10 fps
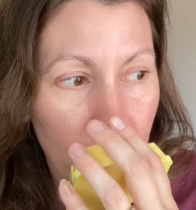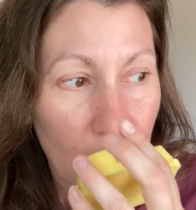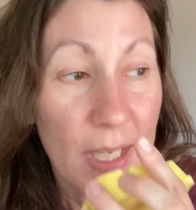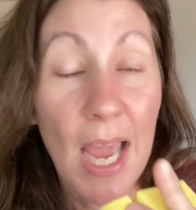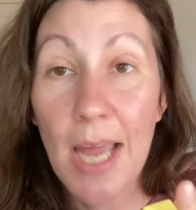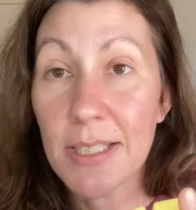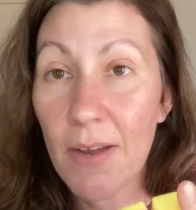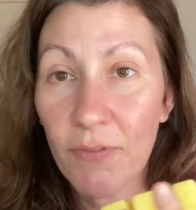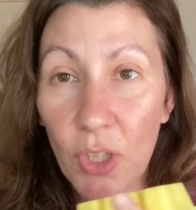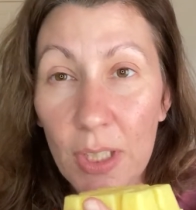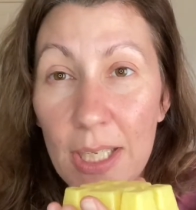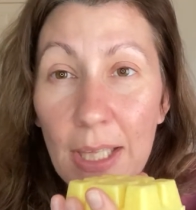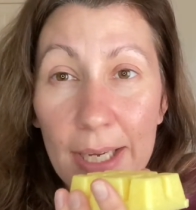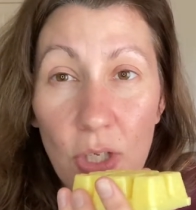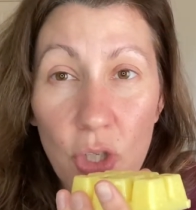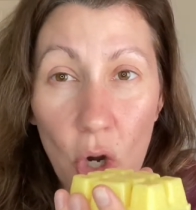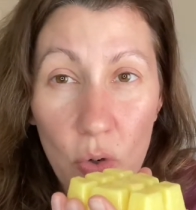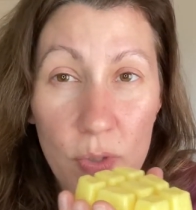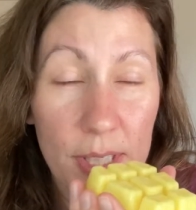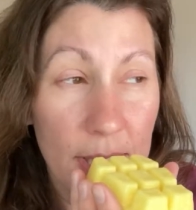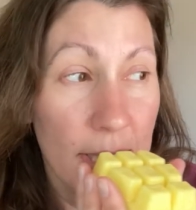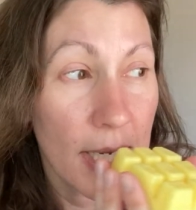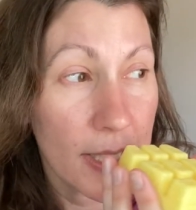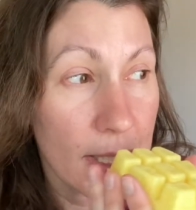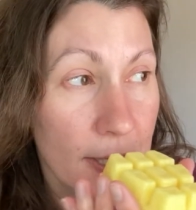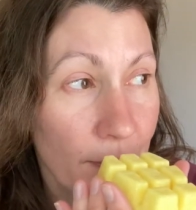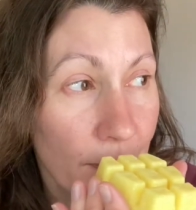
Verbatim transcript: Yeah, definitely like a toastiness